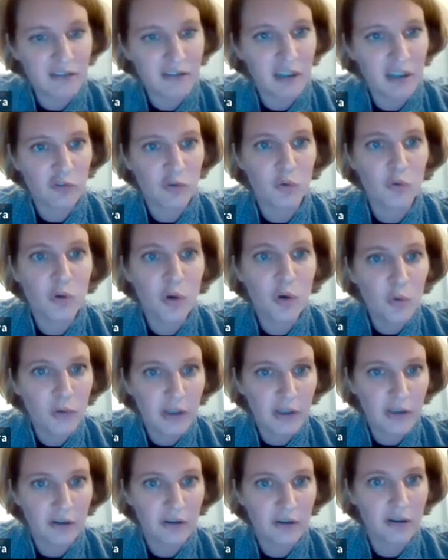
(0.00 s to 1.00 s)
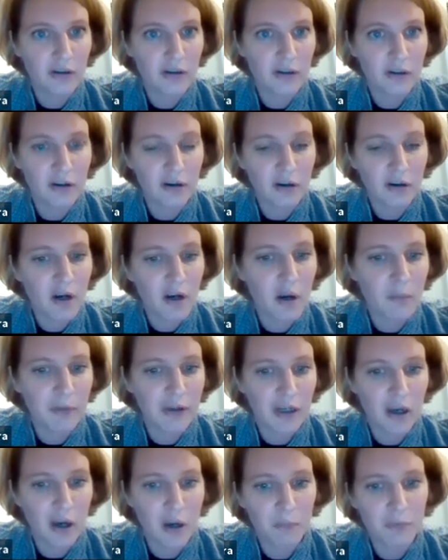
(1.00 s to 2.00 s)
that you know that are
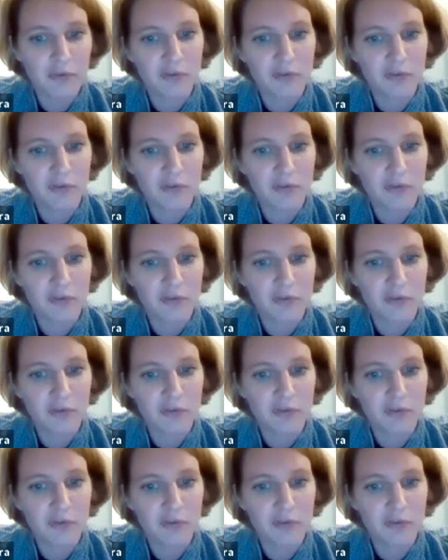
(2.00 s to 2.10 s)
coming up.